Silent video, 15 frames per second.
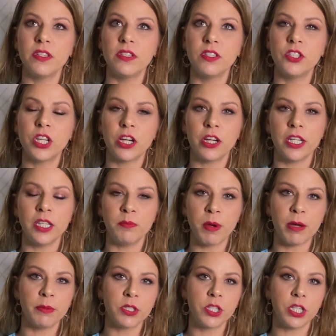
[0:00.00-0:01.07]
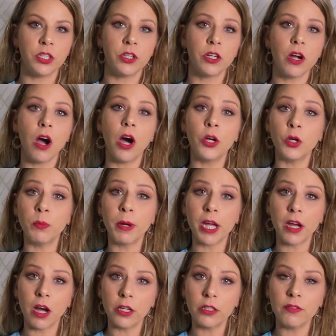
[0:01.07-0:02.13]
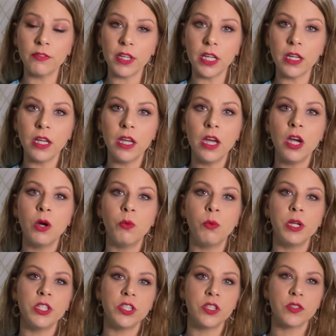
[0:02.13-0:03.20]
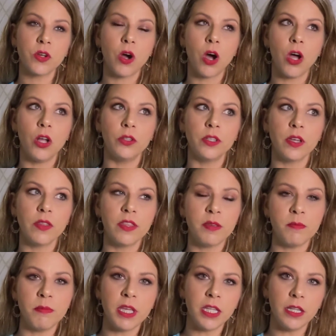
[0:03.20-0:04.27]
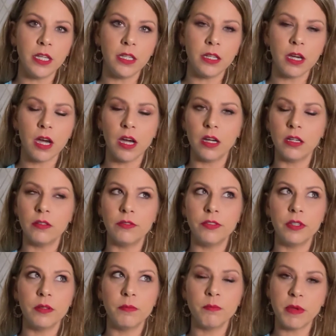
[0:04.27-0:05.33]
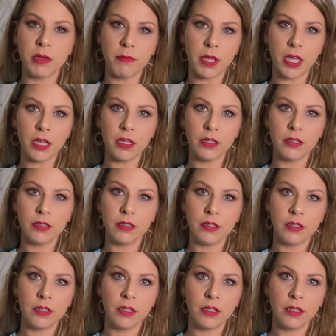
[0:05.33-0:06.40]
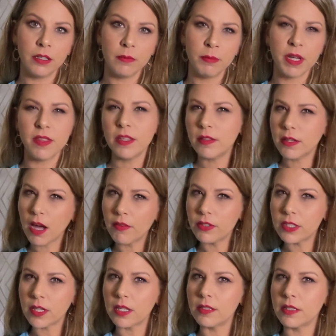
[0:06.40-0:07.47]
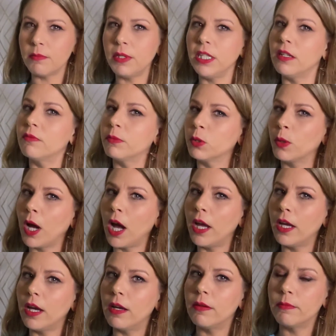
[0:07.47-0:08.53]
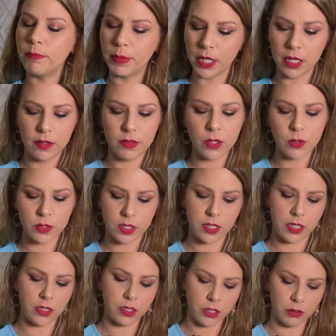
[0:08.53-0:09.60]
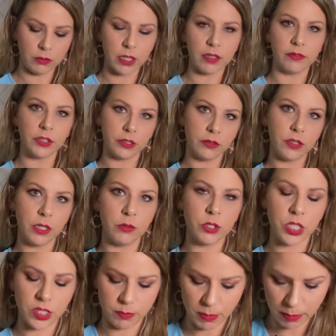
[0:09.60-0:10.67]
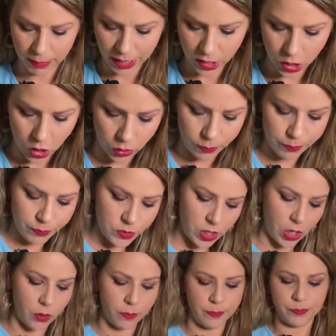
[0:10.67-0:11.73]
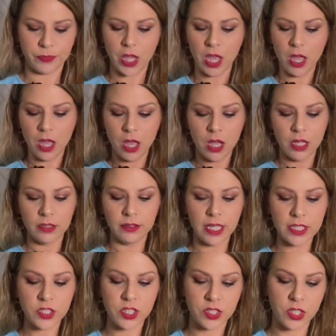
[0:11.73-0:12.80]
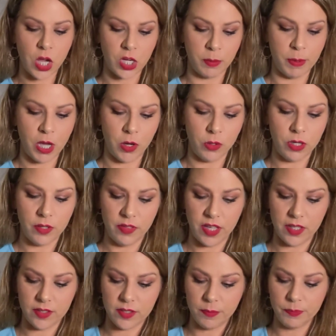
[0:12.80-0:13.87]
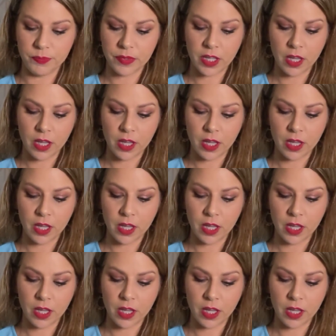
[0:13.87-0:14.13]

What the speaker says: sharing and publishing her autobiography, which is called The Meaning of Mimi. But I think the cover says The Meaning of Mariah. But those that, you know, love her know she's Mimi too. So let's just talk about this.